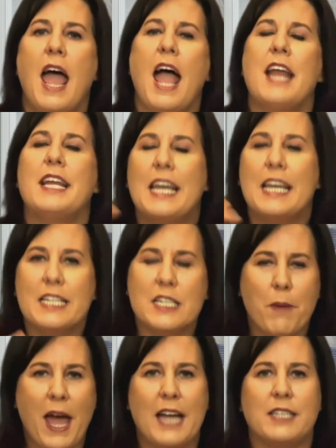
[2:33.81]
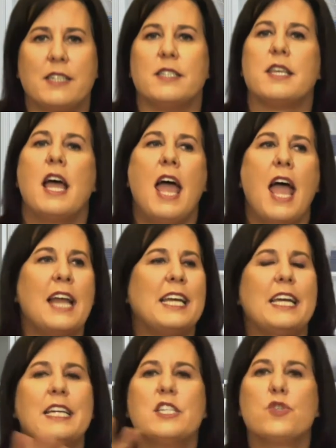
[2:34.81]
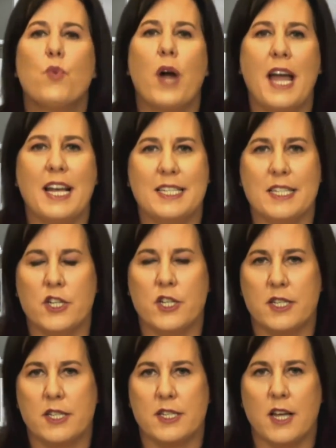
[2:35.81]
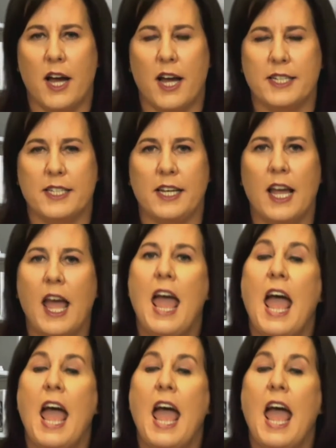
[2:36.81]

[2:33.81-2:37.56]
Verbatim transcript: and his patterns and his ways into society.